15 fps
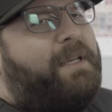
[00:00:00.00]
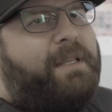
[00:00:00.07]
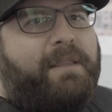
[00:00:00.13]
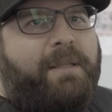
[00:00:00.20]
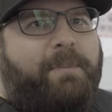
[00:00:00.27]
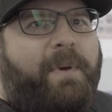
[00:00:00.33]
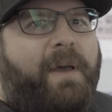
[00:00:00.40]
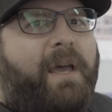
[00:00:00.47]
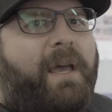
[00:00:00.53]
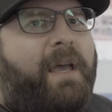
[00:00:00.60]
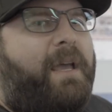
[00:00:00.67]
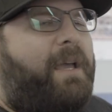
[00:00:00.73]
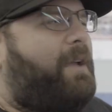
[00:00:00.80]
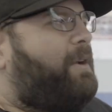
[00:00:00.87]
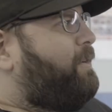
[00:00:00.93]
hitting the
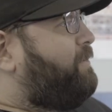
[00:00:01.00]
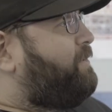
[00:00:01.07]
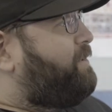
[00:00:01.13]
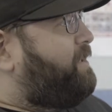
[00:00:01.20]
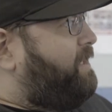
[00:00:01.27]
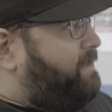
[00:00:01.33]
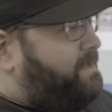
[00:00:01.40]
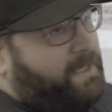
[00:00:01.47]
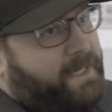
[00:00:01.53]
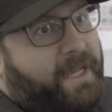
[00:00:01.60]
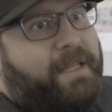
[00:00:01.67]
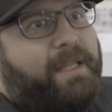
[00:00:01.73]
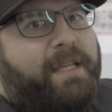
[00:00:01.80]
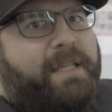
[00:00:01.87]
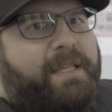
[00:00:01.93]
bag or
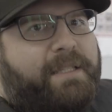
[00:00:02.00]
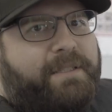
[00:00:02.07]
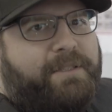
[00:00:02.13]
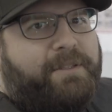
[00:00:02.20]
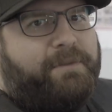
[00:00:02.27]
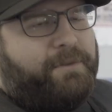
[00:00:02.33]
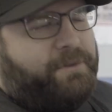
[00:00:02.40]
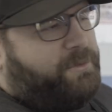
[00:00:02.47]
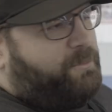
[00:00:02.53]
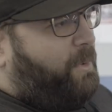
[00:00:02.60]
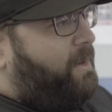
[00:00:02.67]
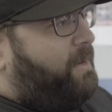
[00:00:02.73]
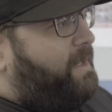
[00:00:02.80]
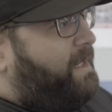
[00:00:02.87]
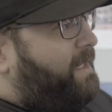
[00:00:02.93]
today like he's here for
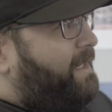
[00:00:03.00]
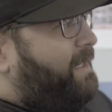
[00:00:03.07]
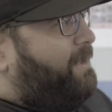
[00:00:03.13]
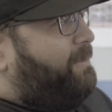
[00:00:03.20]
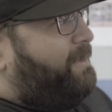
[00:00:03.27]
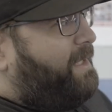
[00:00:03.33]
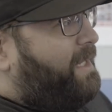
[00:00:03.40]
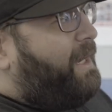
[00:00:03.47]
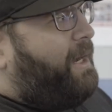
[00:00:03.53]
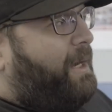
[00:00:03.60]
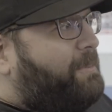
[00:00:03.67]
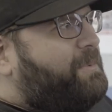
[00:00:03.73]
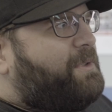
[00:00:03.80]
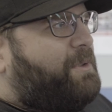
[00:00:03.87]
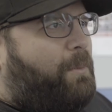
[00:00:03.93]
sparring really
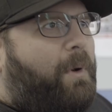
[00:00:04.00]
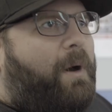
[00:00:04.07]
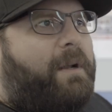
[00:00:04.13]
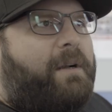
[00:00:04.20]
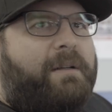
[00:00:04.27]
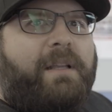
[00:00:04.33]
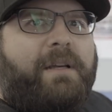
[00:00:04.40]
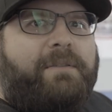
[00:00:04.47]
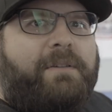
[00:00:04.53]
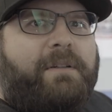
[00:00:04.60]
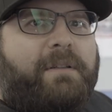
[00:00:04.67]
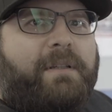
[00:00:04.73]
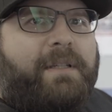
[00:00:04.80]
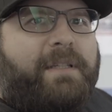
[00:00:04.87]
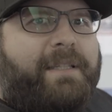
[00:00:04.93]
ups the water
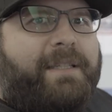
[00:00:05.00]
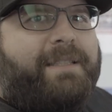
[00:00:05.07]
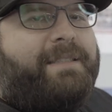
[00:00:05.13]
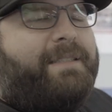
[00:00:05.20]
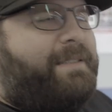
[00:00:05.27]
level his